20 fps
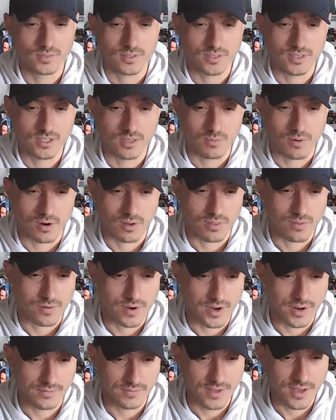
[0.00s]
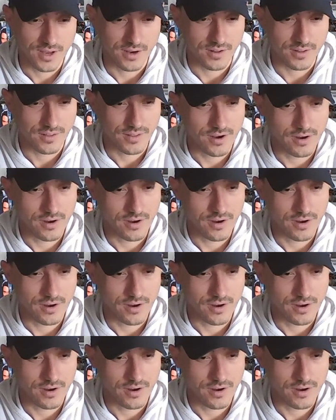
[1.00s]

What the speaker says: It's in the Mark III. I had it in